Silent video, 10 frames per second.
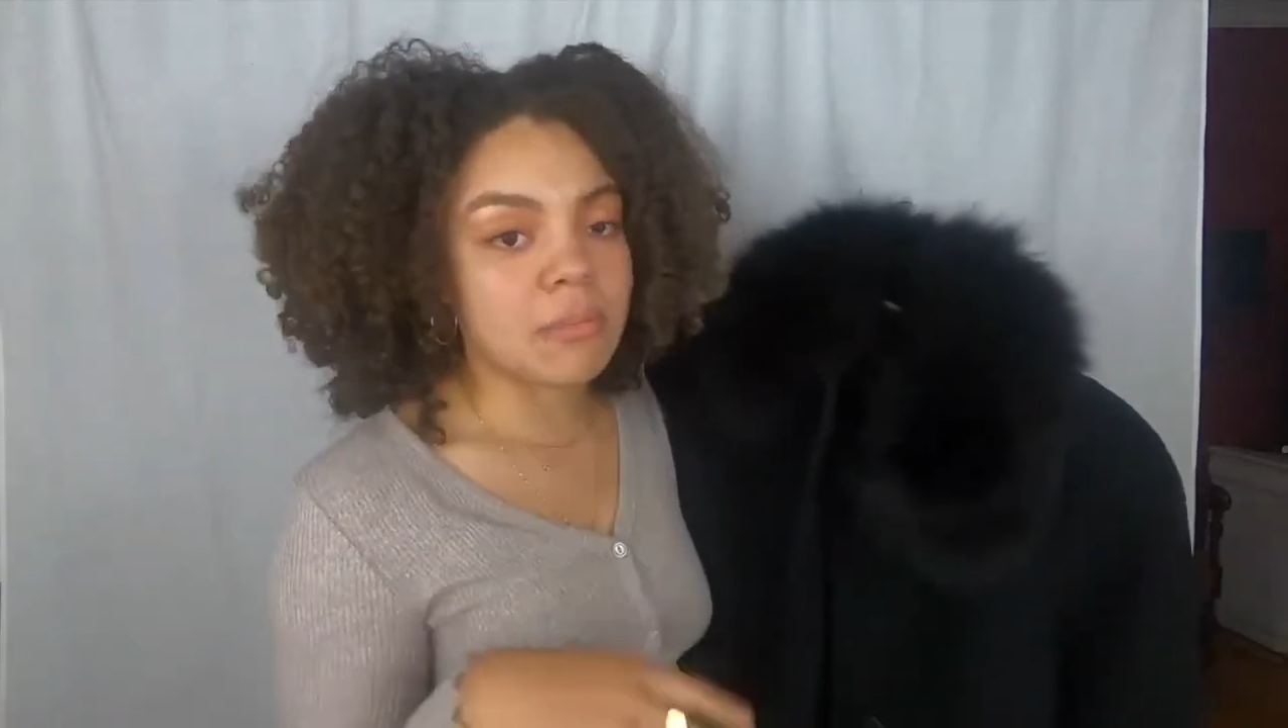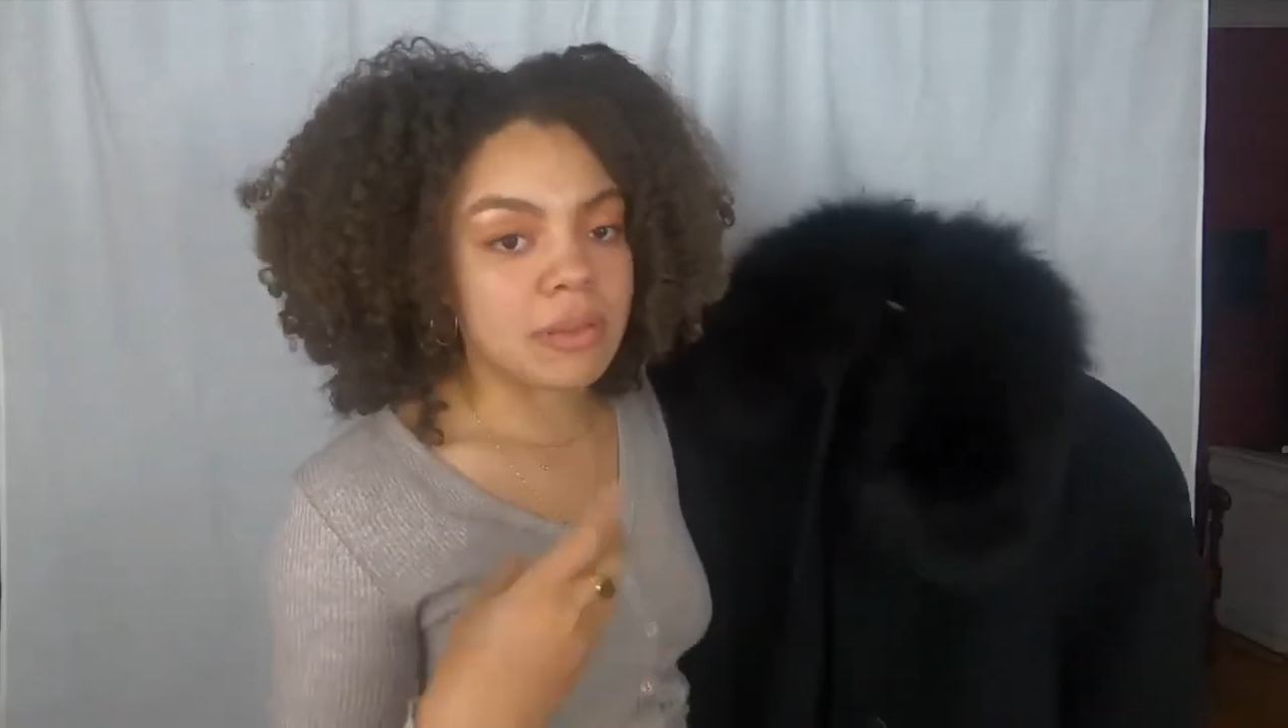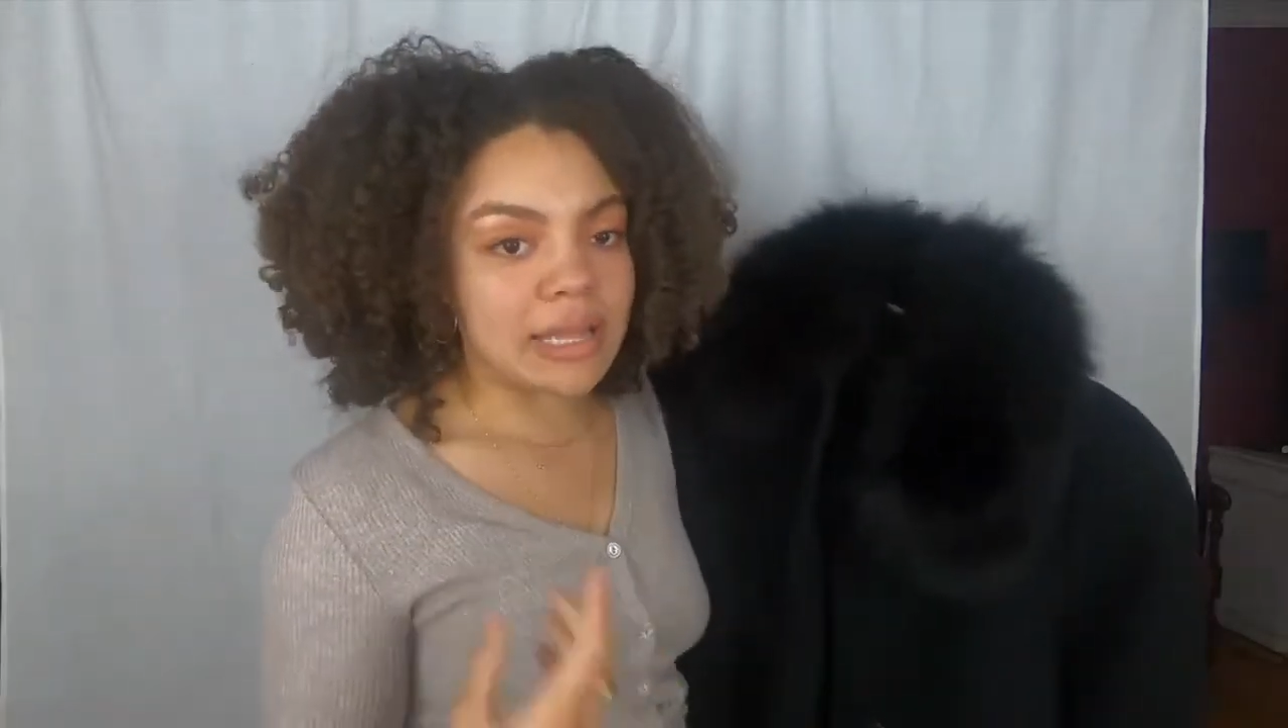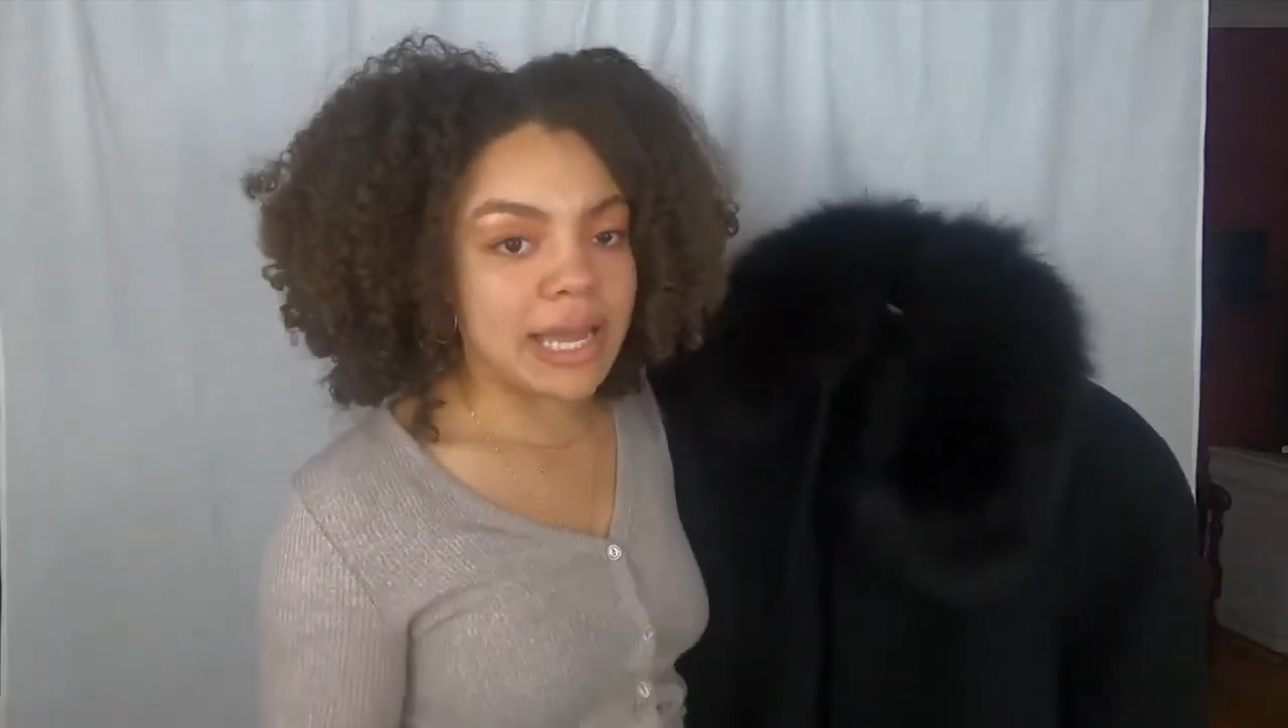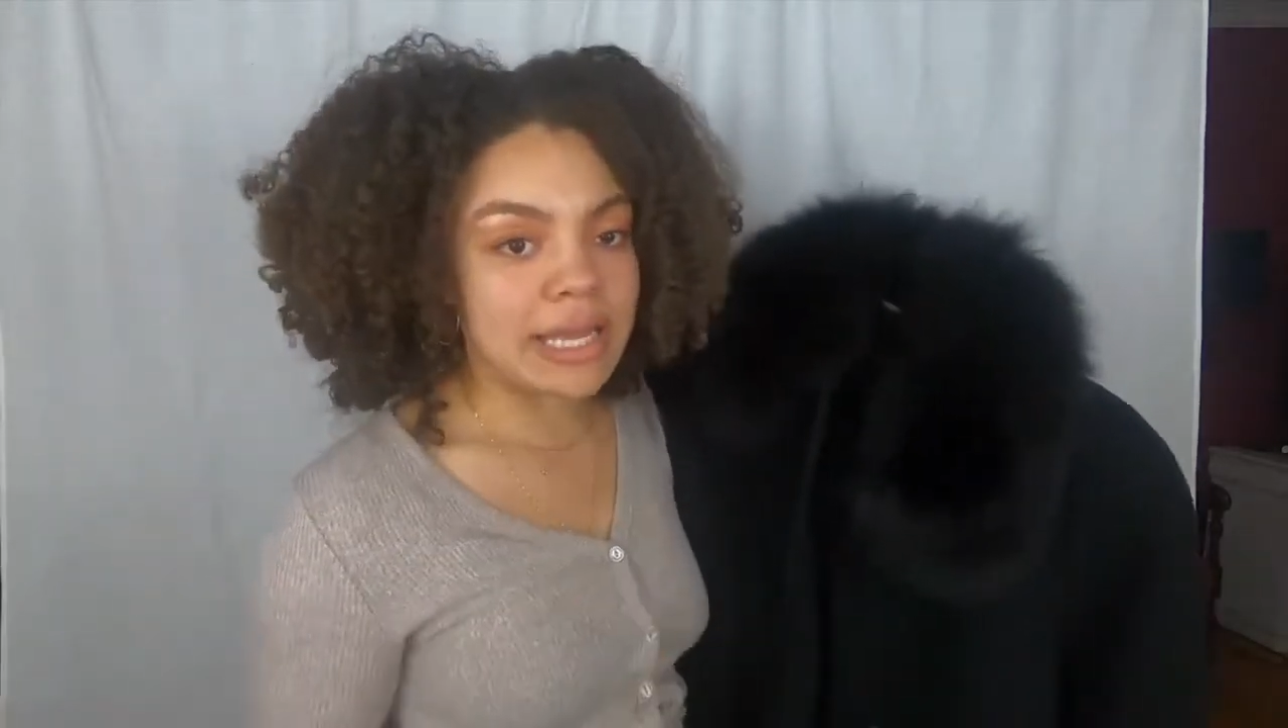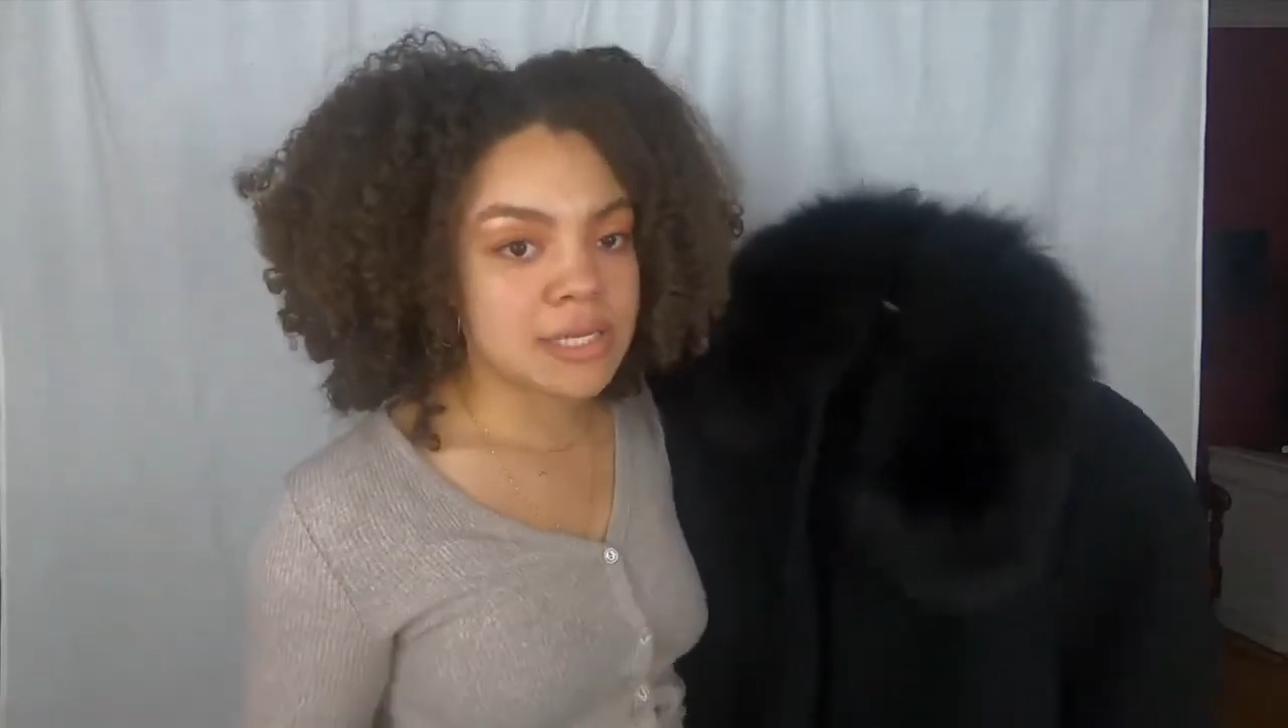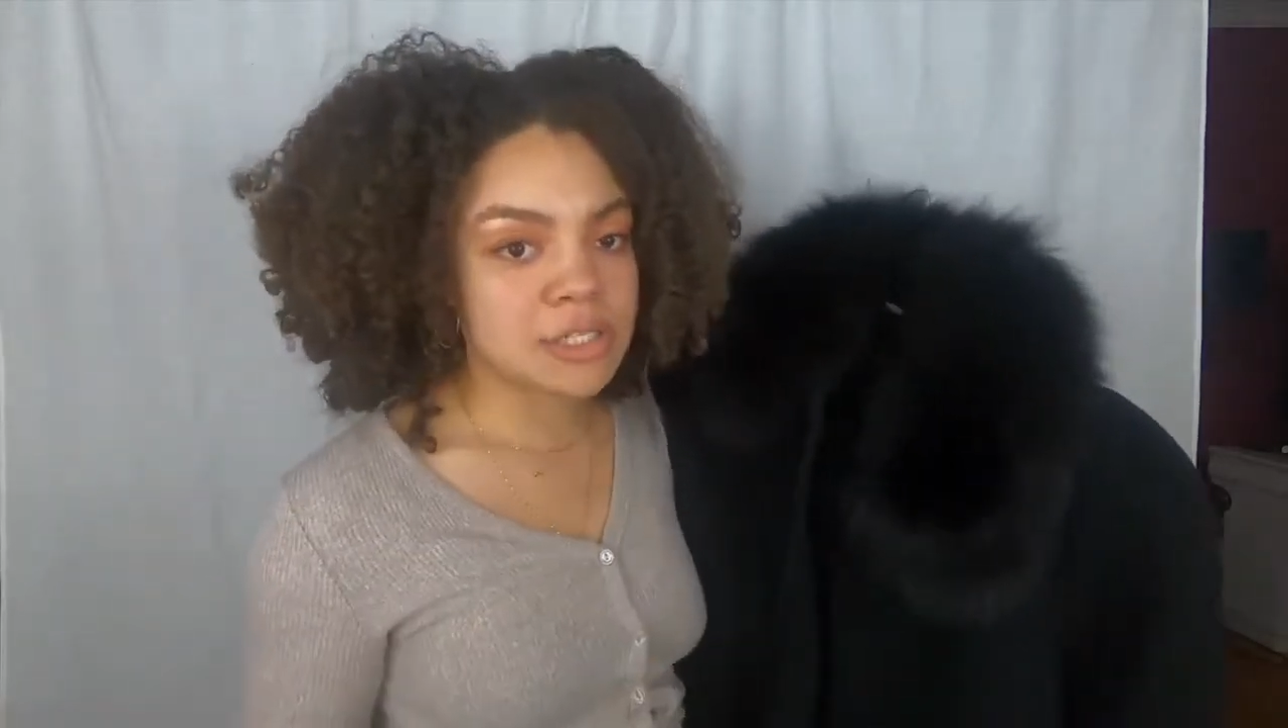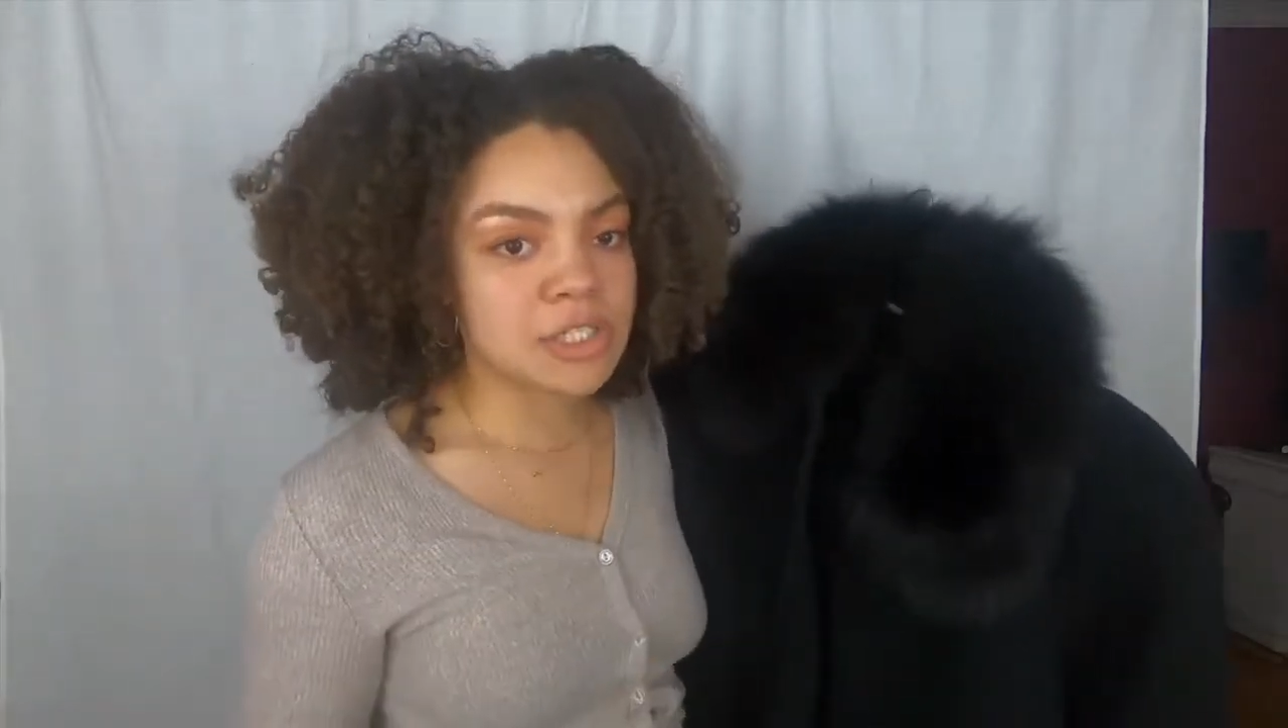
blend.